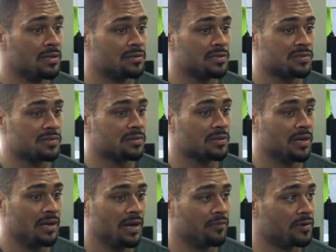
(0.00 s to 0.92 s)
just
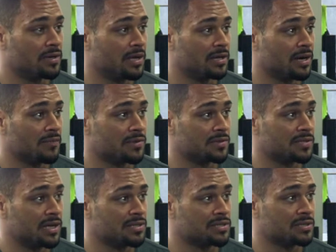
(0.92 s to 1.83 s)
everyday
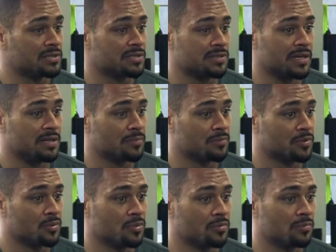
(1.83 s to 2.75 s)
conversation, just getting them
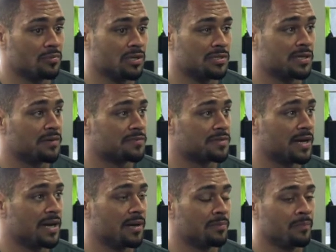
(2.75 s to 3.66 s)
through a tough
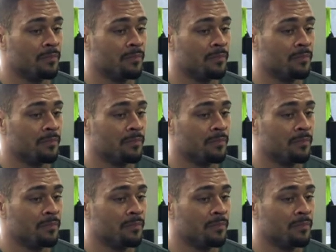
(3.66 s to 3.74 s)
time.